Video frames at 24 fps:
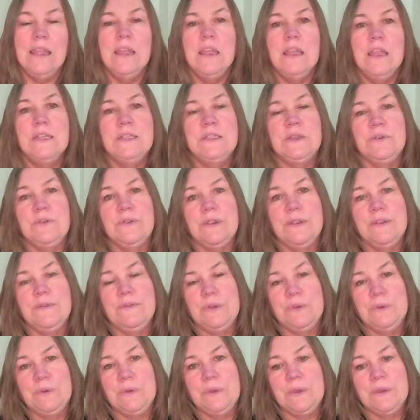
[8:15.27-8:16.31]
So
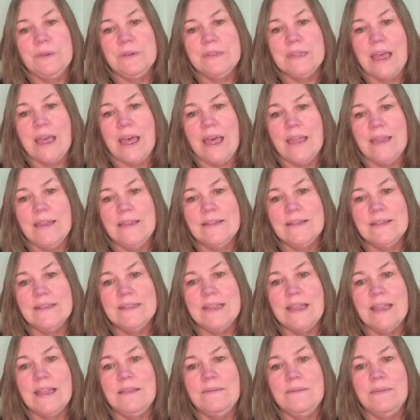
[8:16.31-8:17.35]
review your tiles
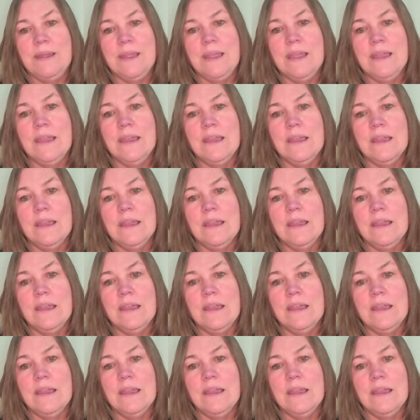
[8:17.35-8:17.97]
and make